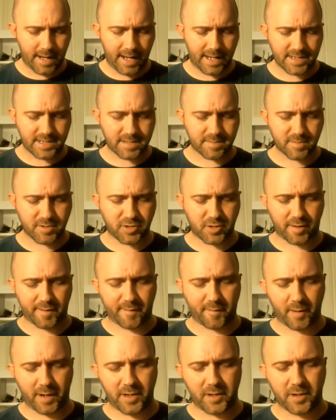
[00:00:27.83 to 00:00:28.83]
Has some
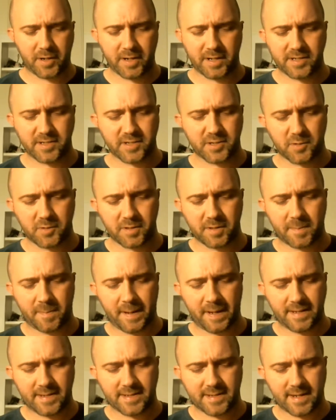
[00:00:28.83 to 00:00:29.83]
software you can install on the
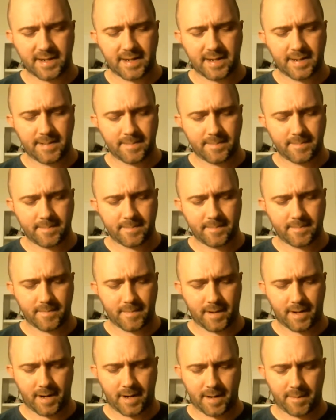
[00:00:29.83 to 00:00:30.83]
PC
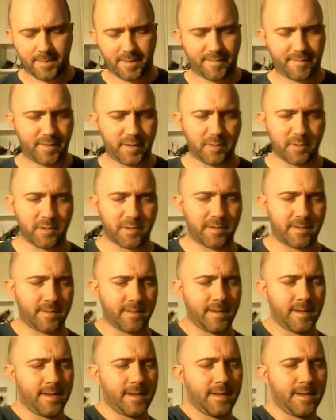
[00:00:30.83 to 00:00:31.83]
if you would
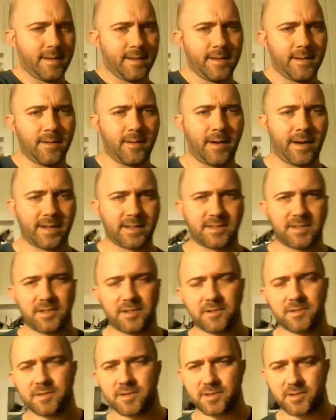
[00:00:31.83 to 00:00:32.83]
like to
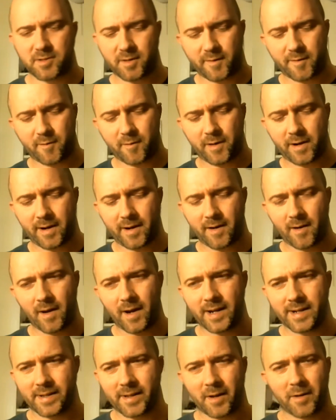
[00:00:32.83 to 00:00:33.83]
use the software.
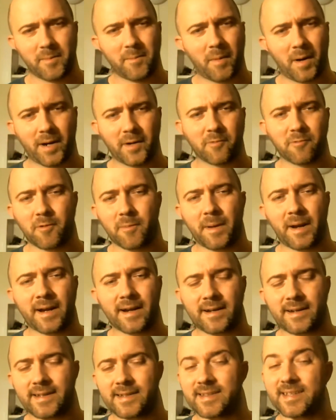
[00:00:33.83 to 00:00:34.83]
I don't. Mine
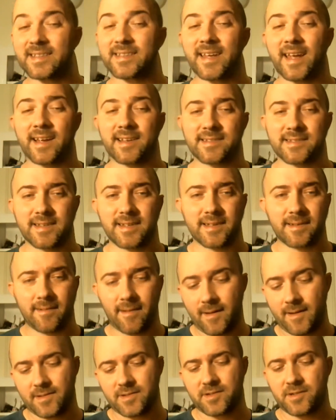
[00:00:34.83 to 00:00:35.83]
automatically detects it
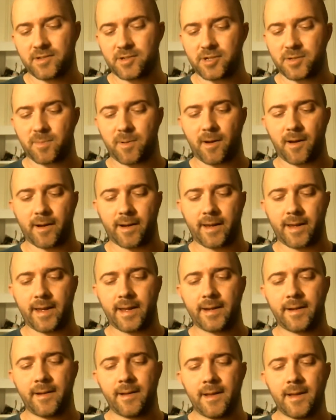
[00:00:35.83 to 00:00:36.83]
as soon as you plug it
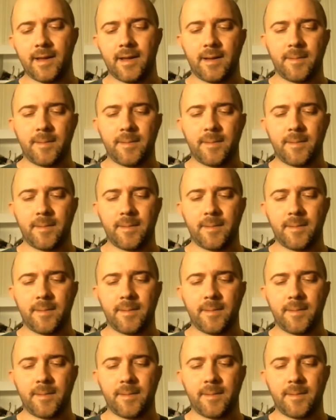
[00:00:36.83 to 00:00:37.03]
in.